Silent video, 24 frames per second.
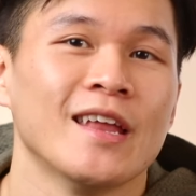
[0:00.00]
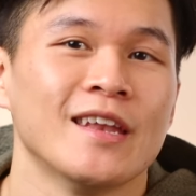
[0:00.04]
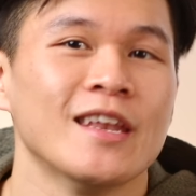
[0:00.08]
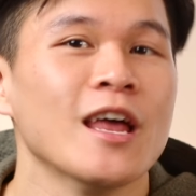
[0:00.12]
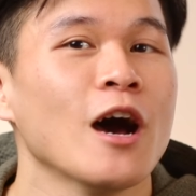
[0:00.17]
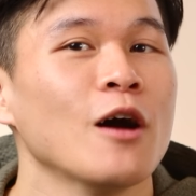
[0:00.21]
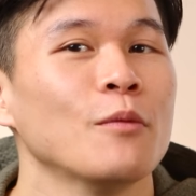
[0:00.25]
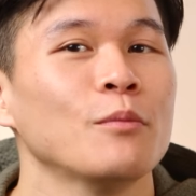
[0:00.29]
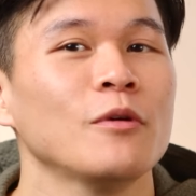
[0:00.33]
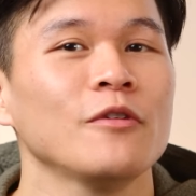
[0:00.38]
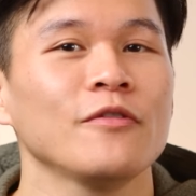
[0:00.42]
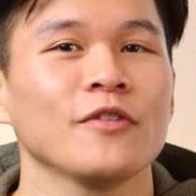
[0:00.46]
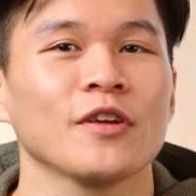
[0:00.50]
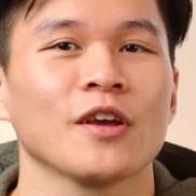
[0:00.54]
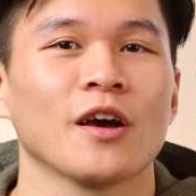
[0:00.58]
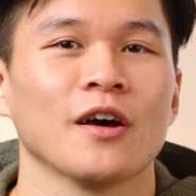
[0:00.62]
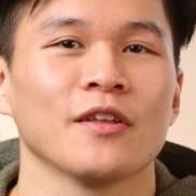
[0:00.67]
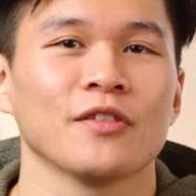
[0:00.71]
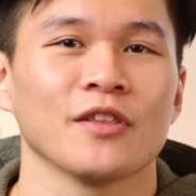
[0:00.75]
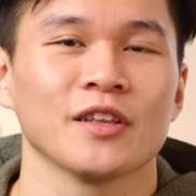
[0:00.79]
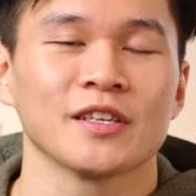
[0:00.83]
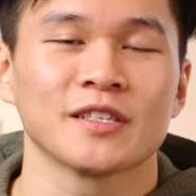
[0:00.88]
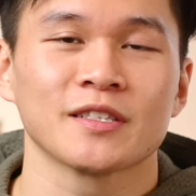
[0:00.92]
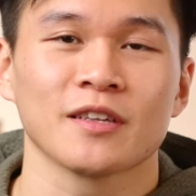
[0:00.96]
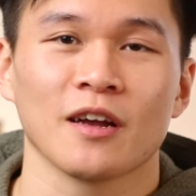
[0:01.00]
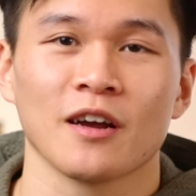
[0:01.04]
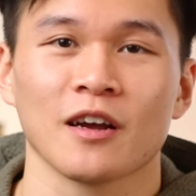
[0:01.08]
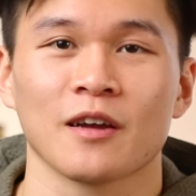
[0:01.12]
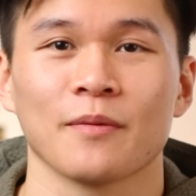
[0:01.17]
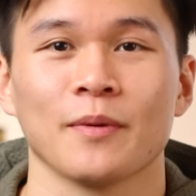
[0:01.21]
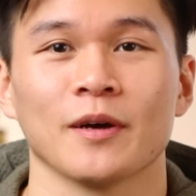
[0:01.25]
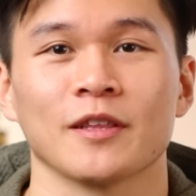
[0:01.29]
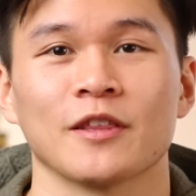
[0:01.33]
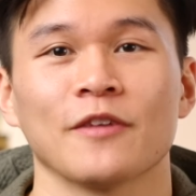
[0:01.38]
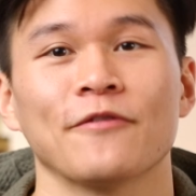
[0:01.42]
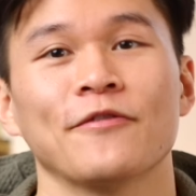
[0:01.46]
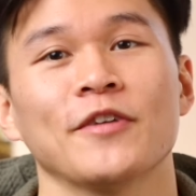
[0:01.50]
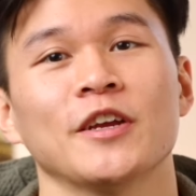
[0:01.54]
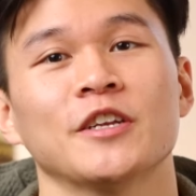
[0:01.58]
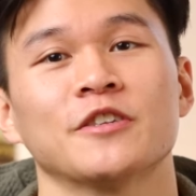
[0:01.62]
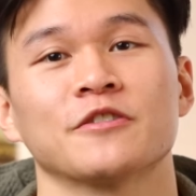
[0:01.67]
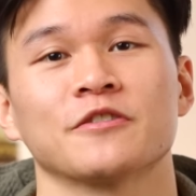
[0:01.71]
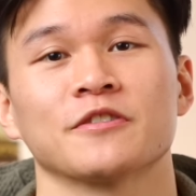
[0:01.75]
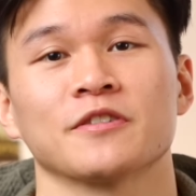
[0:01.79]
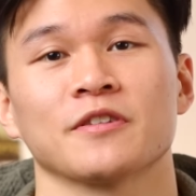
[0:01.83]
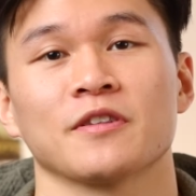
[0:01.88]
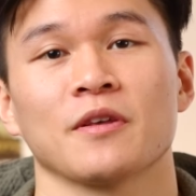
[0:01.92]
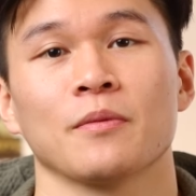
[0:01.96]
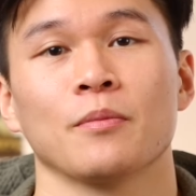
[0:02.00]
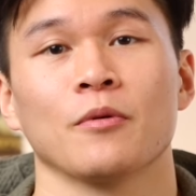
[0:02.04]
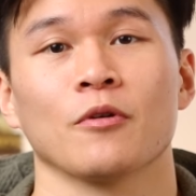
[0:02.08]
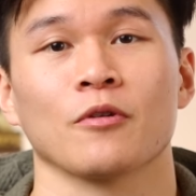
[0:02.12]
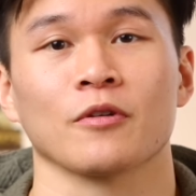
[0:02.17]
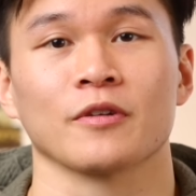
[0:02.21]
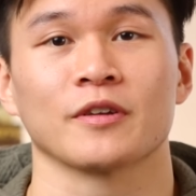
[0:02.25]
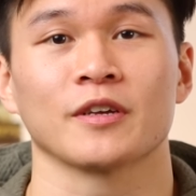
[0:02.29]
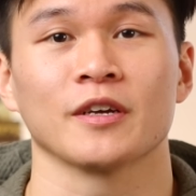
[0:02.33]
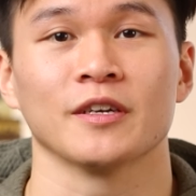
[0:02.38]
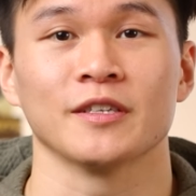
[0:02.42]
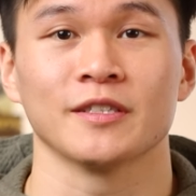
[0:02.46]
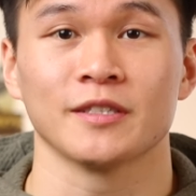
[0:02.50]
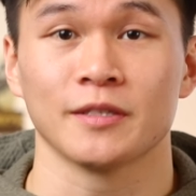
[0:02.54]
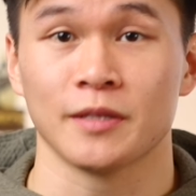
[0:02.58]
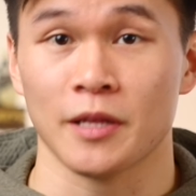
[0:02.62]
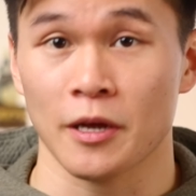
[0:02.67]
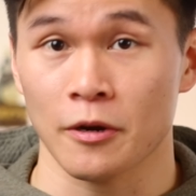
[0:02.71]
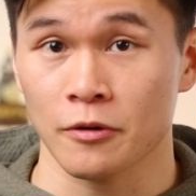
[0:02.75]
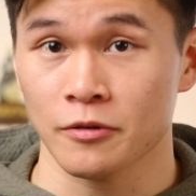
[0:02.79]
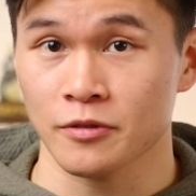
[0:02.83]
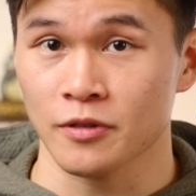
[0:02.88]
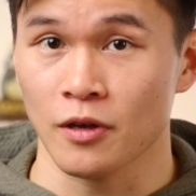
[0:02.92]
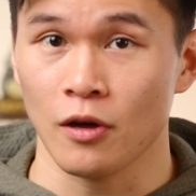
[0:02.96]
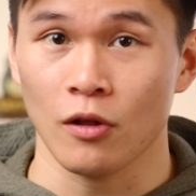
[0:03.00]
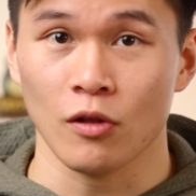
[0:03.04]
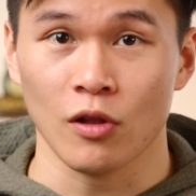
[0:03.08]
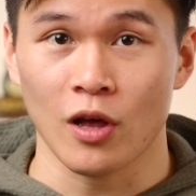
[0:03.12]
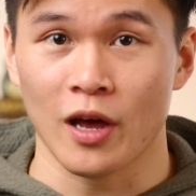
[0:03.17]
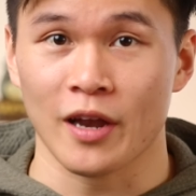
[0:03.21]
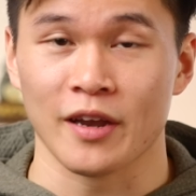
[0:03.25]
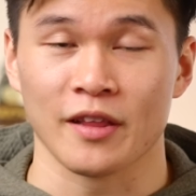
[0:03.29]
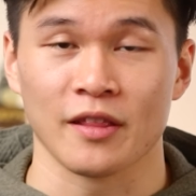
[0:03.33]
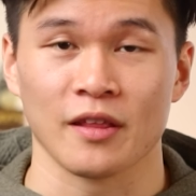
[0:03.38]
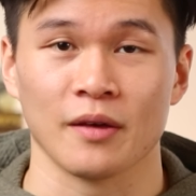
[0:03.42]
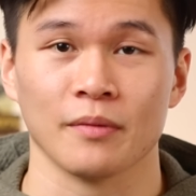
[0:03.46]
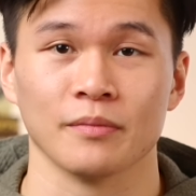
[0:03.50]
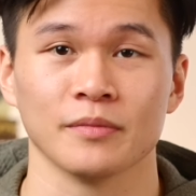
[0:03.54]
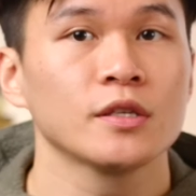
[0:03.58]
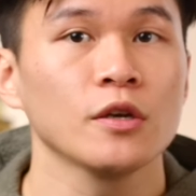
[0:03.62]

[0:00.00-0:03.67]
Now moving on, let's talk about the features of the board, because there's a lot of them.